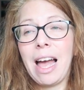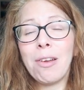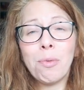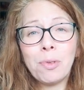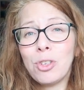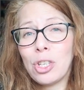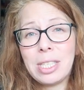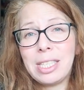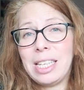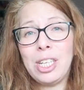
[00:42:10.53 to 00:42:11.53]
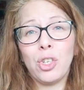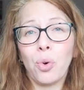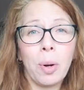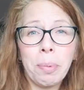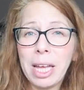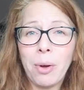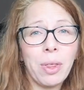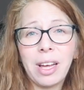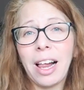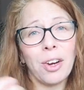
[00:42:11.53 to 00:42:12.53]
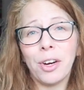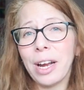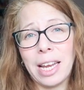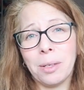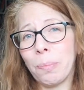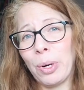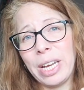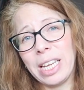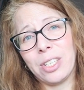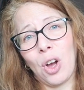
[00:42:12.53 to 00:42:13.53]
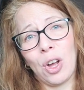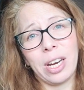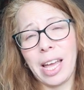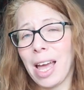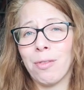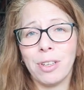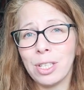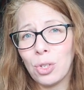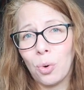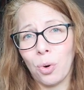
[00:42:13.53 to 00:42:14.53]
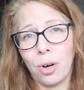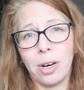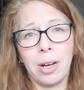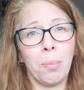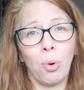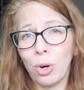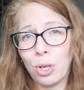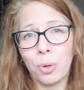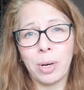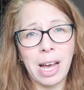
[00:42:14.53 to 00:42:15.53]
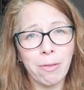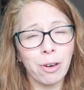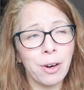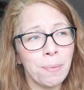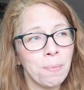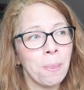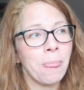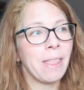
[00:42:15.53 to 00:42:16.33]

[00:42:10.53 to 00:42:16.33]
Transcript: I just enjoy playing with color and putting it on a canvas or a board or whatever.